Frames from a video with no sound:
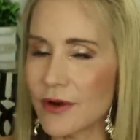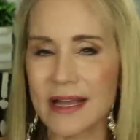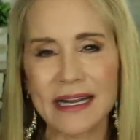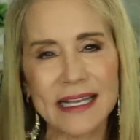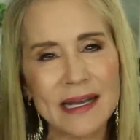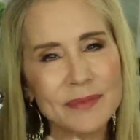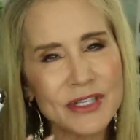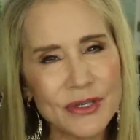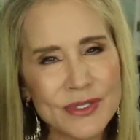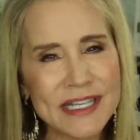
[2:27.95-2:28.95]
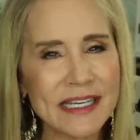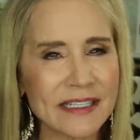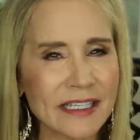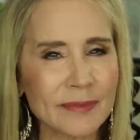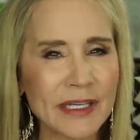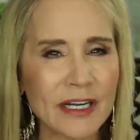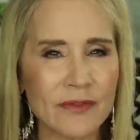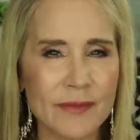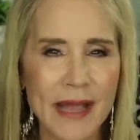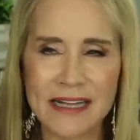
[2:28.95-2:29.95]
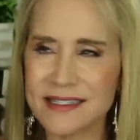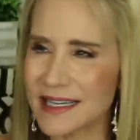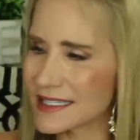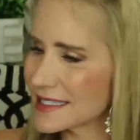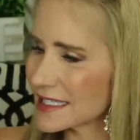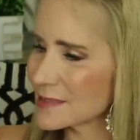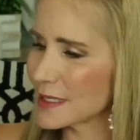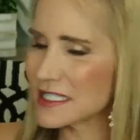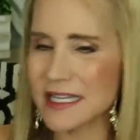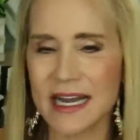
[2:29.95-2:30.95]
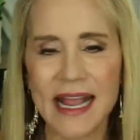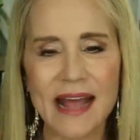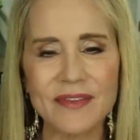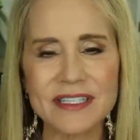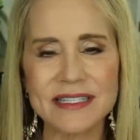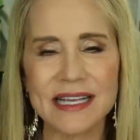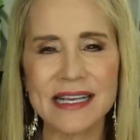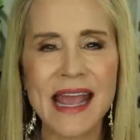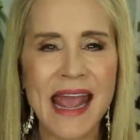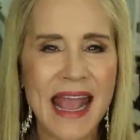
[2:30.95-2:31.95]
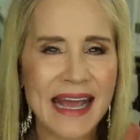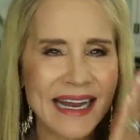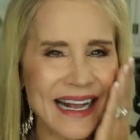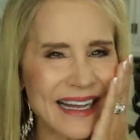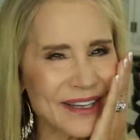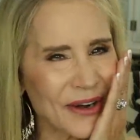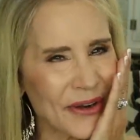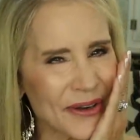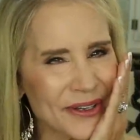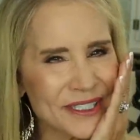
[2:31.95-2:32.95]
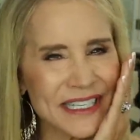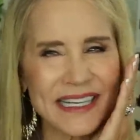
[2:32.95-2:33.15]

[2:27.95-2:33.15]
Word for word: And I kept using it a little bit over the past like six months that I had this thing and it kind of hurt.